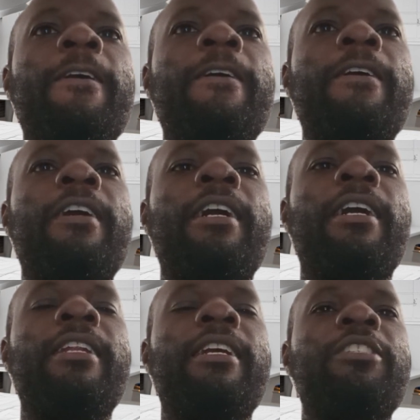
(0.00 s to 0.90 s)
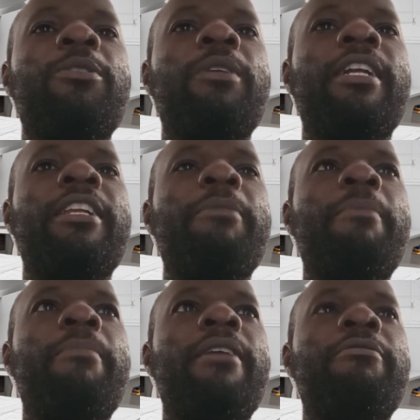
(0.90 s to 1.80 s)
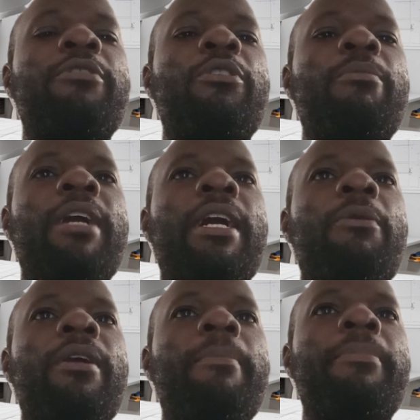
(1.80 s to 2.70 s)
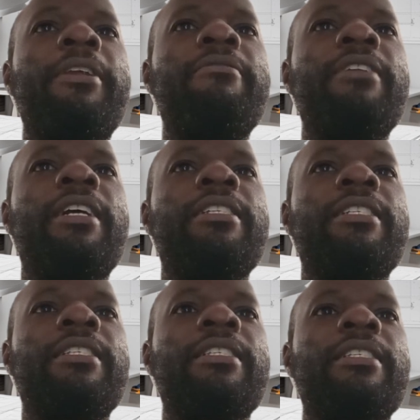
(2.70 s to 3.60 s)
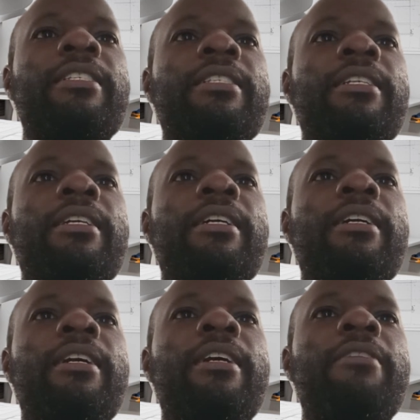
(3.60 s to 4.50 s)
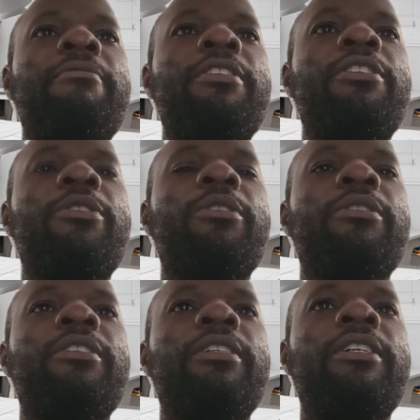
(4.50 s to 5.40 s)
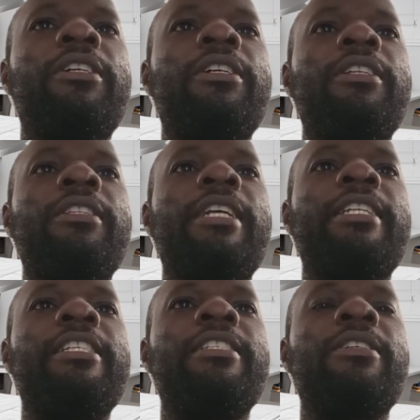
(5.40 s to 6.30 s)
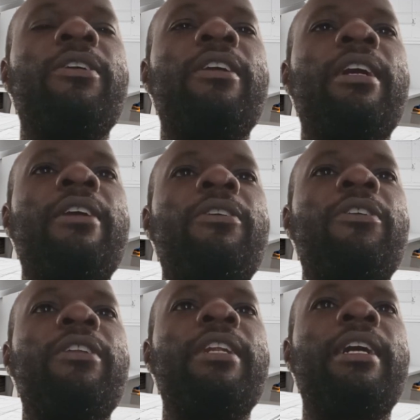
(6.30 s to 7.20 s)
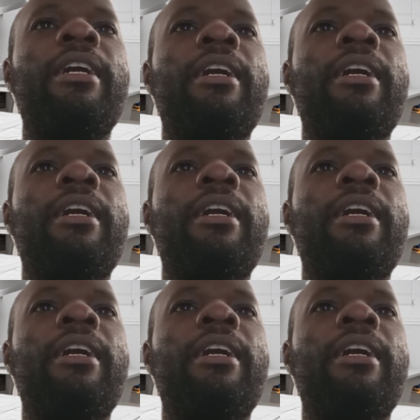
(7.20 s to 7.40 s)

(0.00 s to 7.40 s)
and as you can remember from our previous video, that is on